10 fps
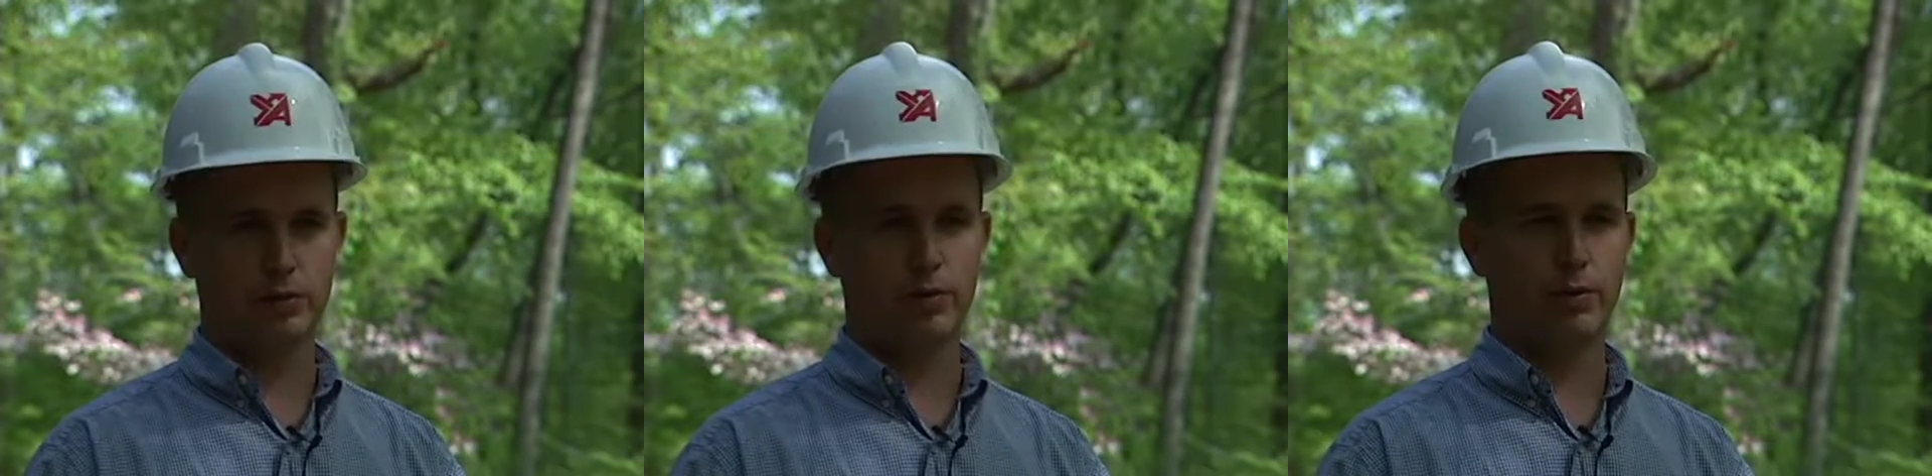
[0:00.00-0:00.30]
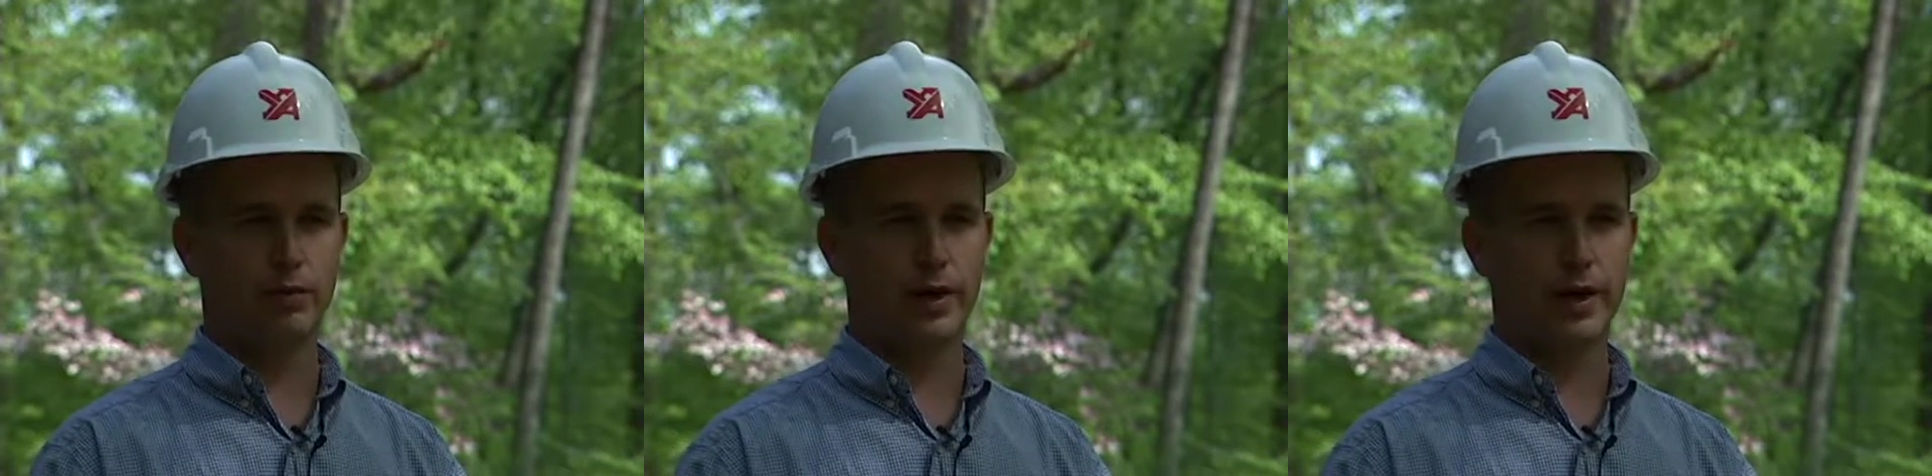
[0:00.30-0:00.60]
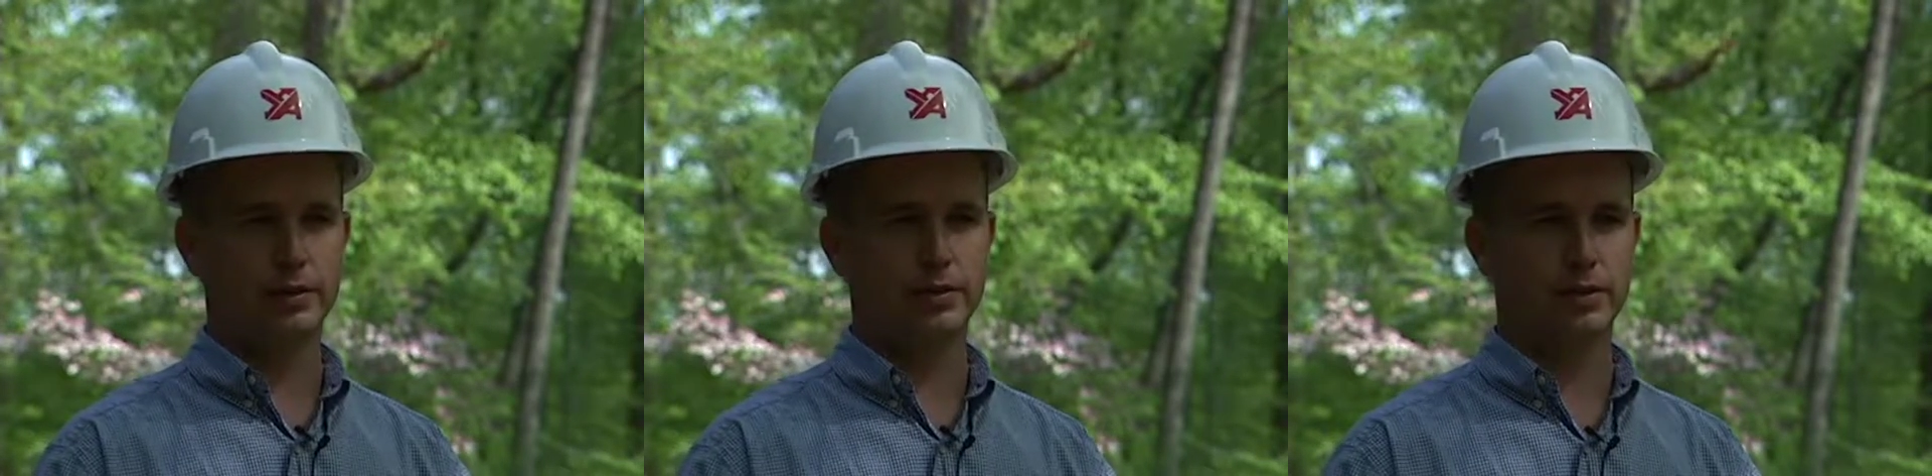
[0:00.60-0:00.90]
where we've
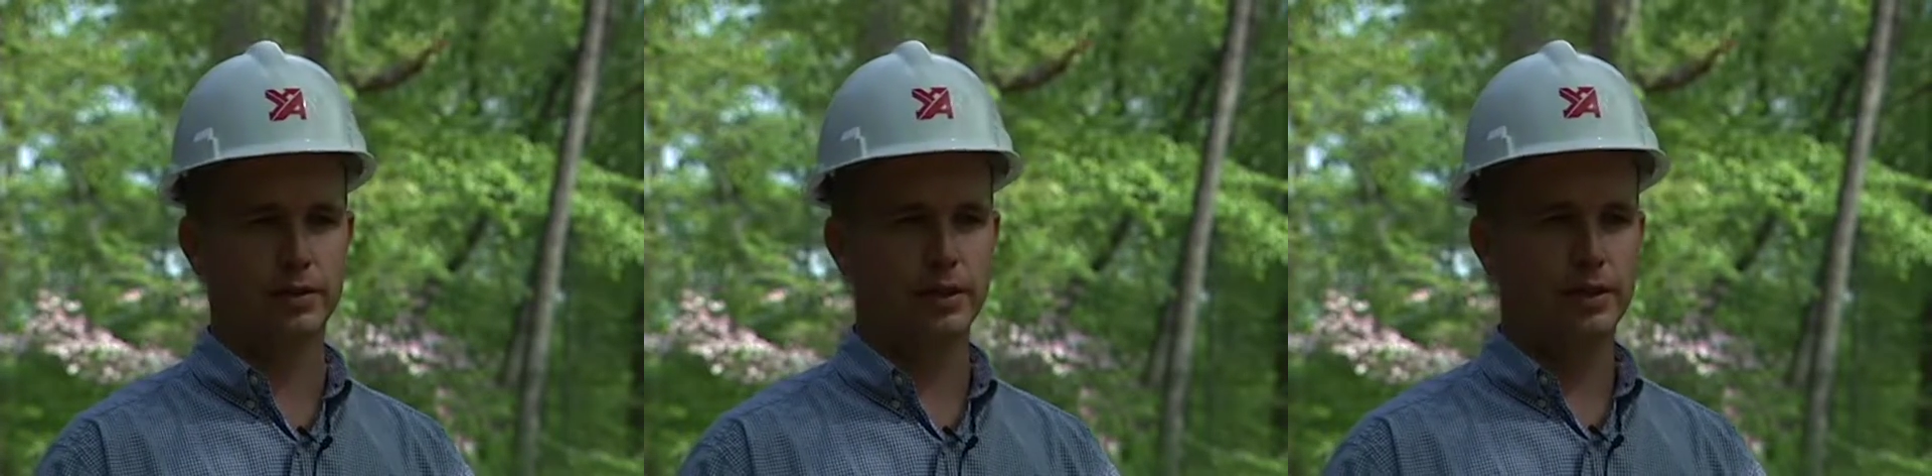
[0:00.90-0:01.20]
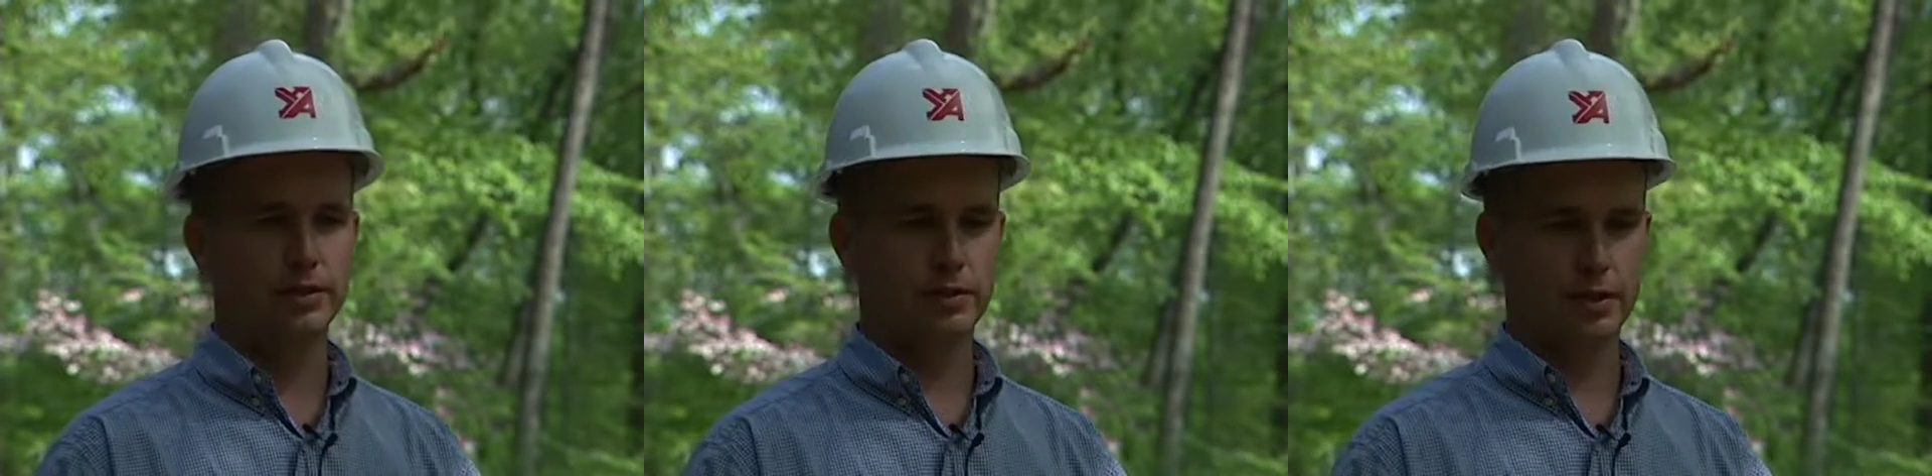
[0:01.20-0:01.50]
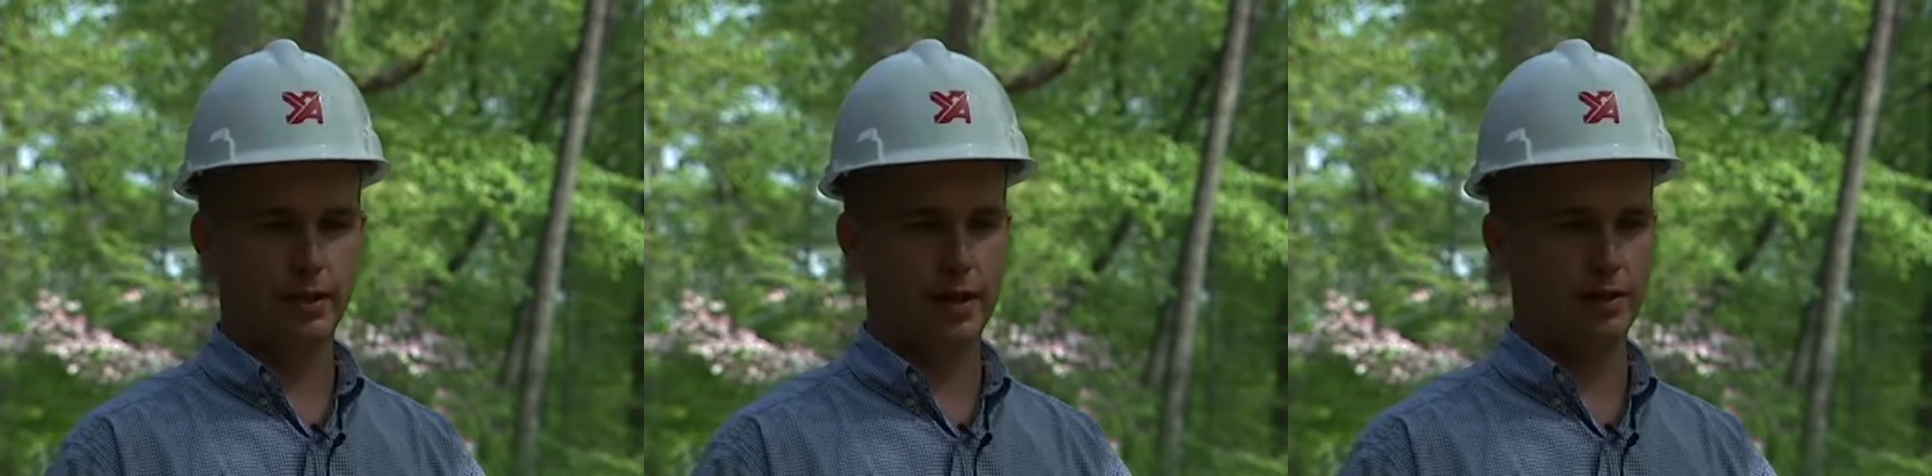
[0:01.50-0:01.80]
had to sit
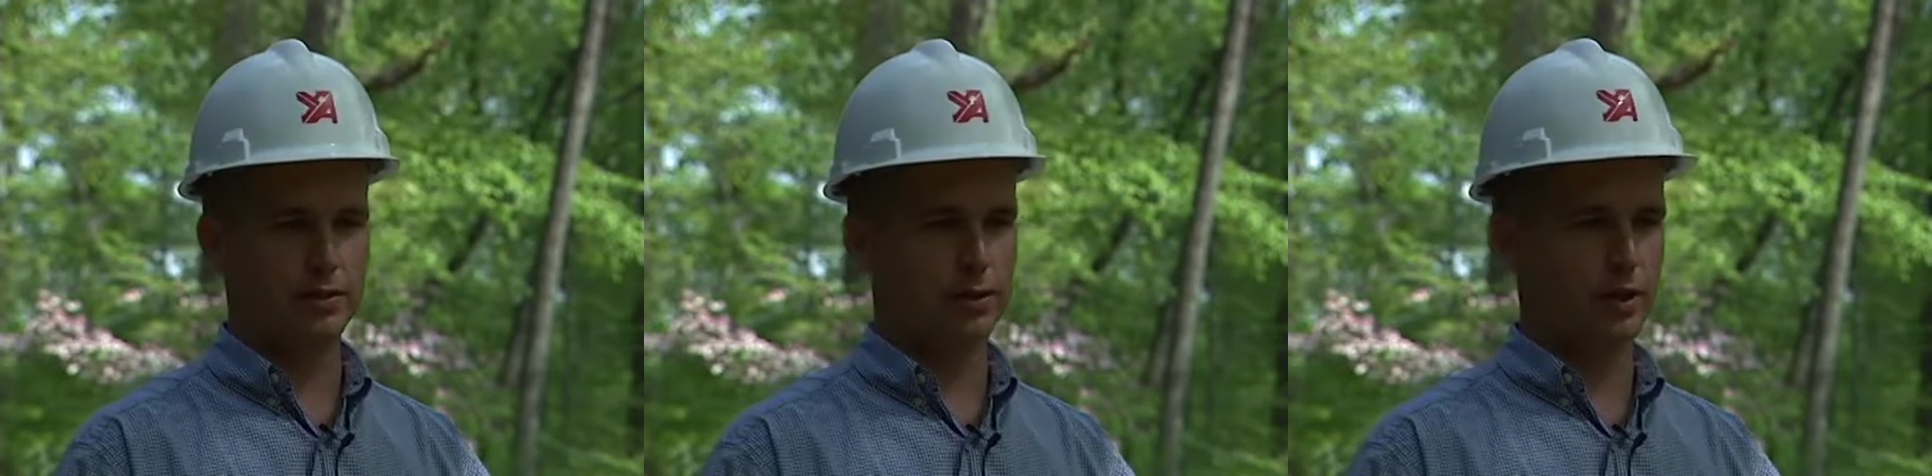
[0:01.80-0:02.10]
down and say,